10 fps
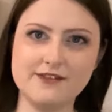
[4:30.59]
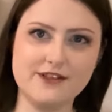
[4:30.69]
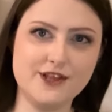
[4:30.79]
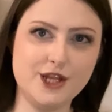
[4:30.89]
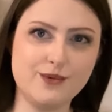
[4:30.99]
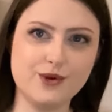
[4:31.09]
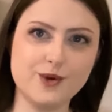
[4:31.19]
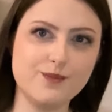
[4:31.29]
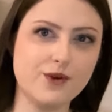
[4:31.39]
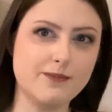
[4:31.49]

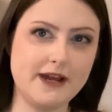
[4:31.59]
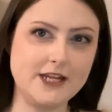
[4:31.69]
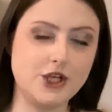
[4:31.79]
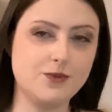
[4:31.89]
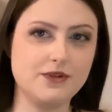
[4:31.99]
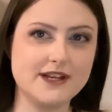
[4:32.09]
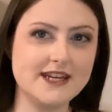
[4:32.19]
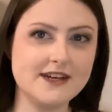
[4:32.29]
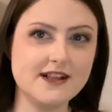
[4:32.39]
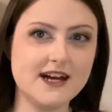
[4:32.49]
lower, more manageable
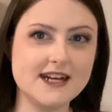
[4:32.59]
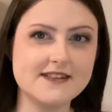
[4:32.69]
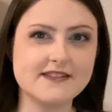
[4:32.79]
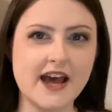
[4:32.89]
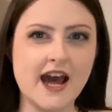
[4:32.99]
heel heights.